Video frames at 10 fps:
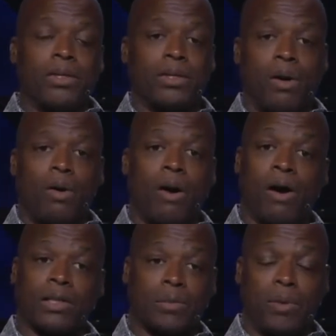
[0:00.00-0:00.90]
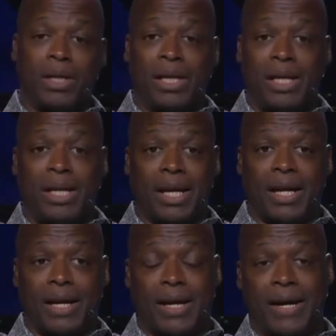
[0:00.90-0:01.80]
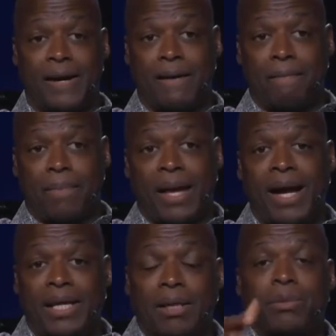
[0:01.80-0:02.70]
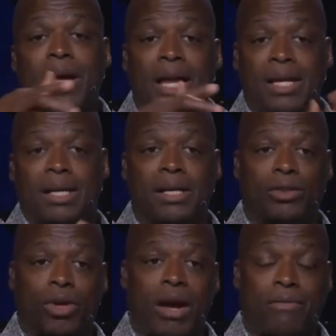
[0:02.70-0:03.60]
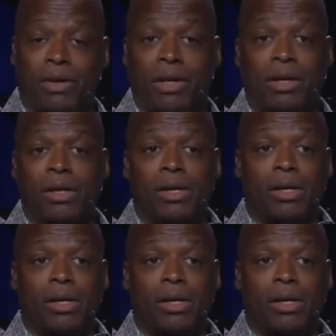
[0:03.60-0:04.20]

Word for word: So ultimately, uh, I ended up signing a contract for